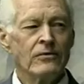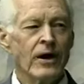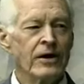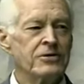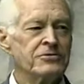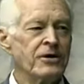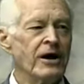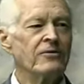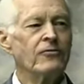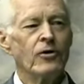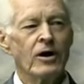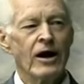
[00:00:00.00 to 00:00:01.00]
Thank you, Stan,
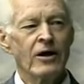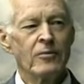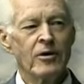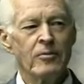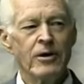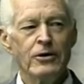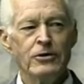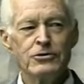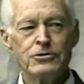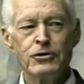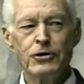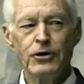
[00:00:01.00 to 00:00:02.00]
for allowing me to be in your
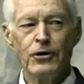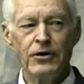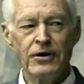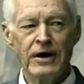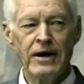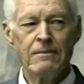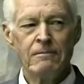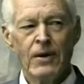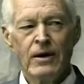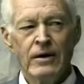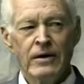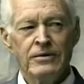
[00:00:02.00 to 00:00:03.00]
studio today.
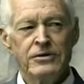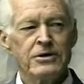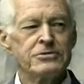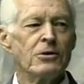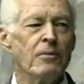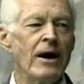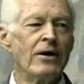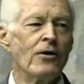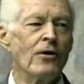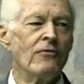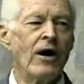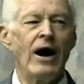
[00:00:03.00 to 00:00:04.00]
Just a
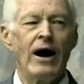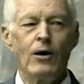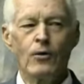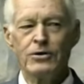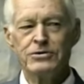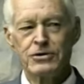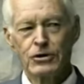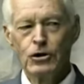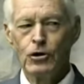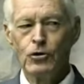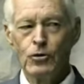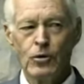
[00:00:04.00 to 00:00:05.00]
matter of hours
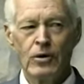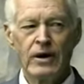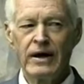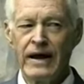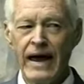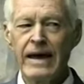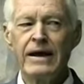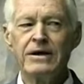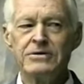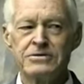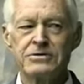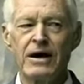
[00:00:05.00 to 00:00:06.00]
ago, an
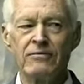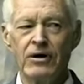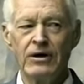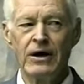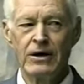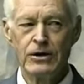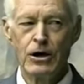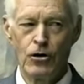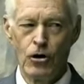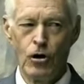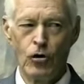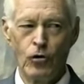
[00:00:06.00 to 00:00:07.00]

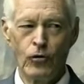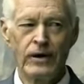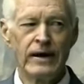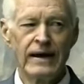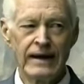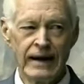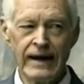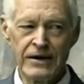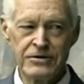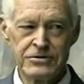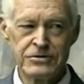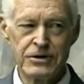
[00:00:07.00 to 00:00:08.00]
87-year-old
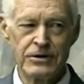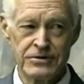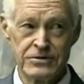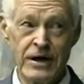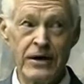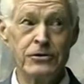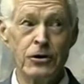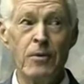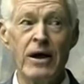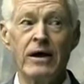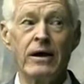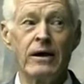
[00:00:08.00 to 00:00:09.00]
elitist said to
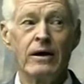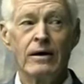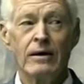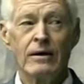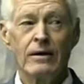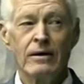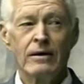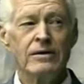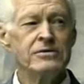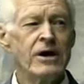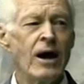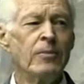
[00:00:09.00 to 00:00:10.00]
me,
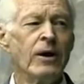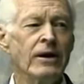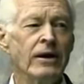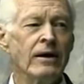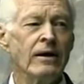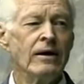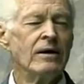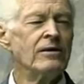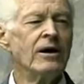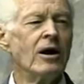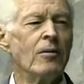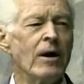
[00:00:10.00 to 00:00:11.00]
"Chaplain,
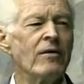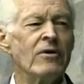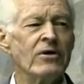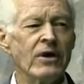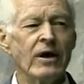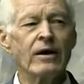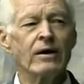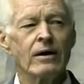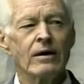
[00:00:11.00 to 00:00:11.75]
tell them everything.